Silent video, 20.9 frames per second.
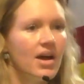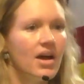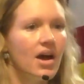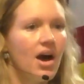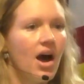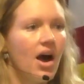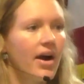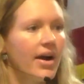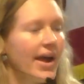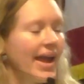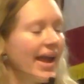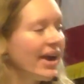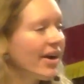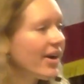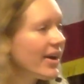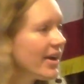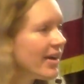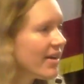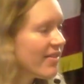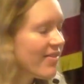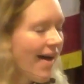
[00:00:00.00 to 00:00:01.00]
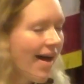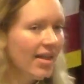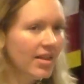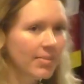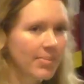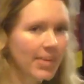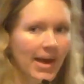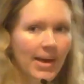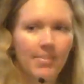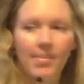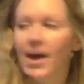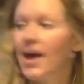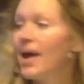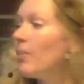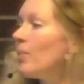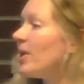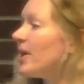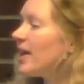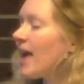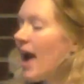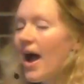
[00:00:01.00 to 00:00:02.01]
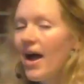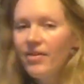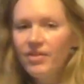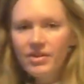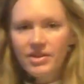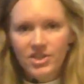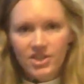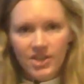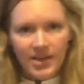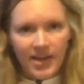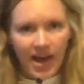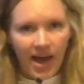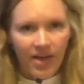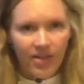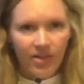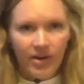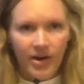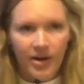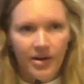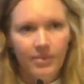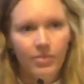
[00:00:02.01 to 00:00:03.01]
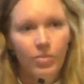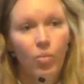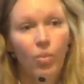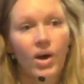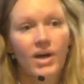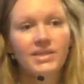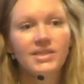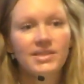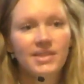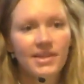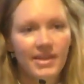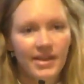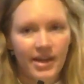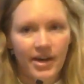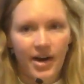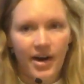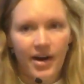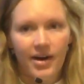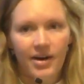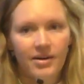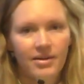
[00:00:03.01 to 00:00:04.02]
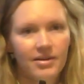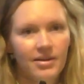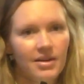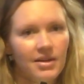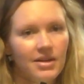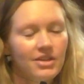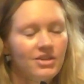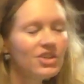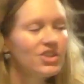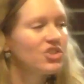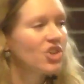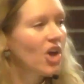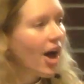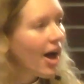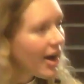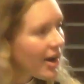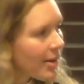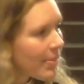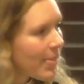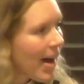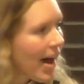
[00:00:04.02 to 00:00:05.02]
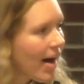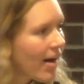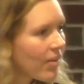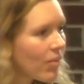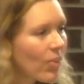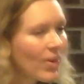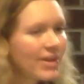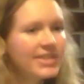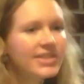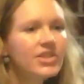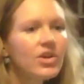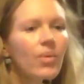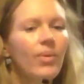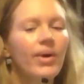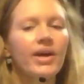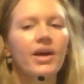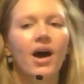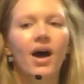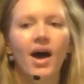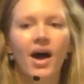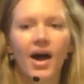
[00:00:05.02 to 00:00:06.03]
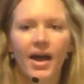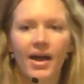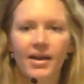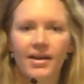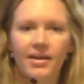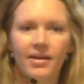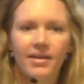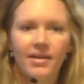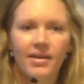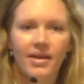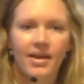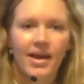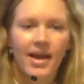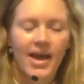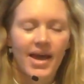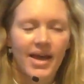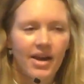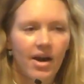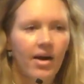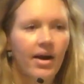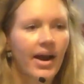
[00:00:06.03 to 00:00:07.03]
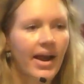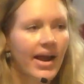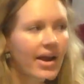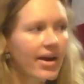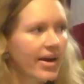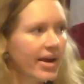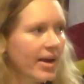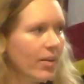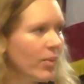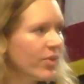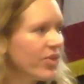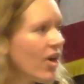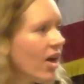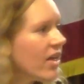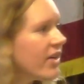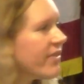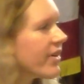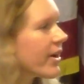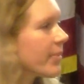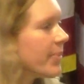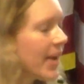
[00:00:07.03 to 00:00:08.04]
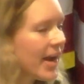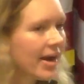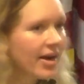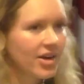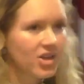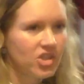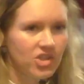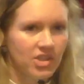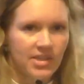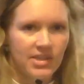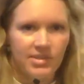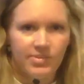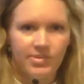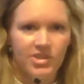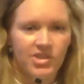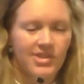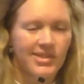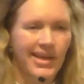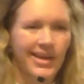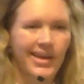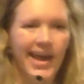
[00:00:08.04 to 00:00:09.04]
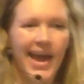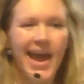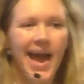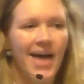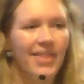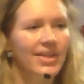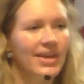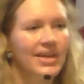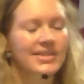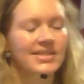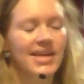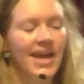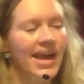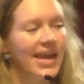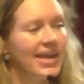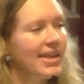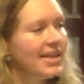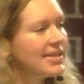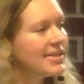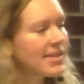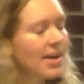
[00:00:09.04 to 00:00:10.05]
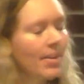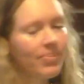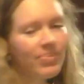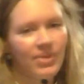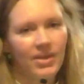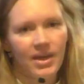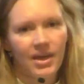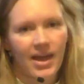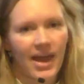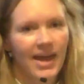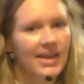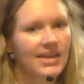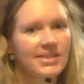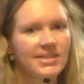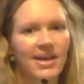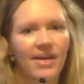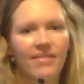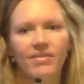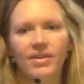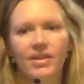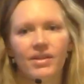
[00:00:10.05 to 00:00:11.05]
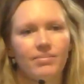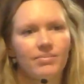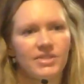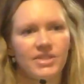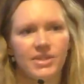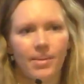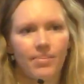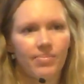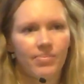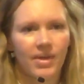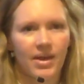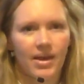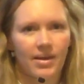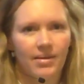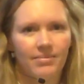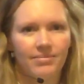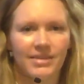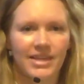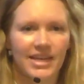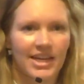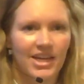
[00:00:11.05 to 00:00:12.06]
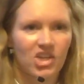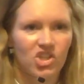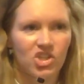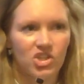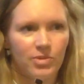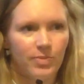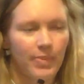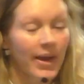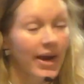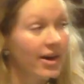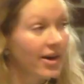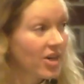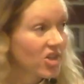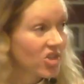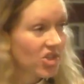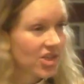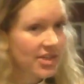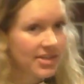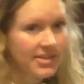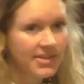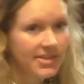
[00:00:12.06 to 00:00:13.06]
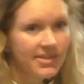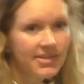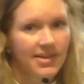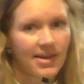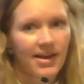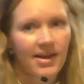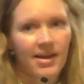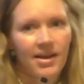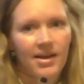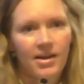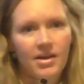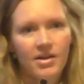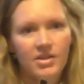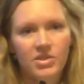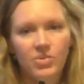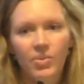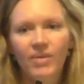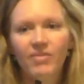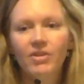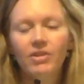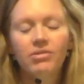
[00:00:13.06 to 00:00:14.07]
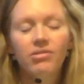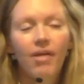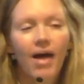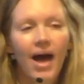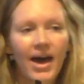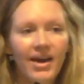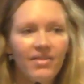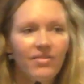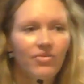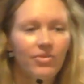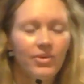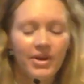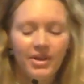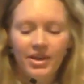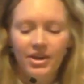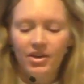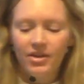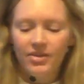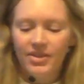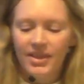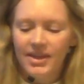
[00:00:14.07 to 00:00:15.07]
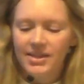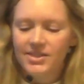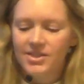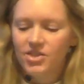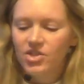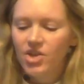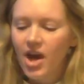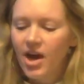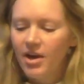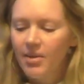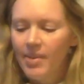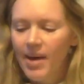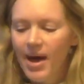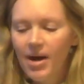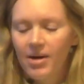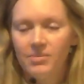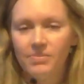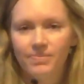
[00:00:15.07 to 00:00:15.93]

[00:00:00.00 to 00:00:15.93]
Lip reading: our area of Alabama, and we gather together once a year to talk about what's going on in our area with all of our parishes, which is like, I think it's 80-something, 87-something-ish parishes. So we have a lot of really good things to talk about.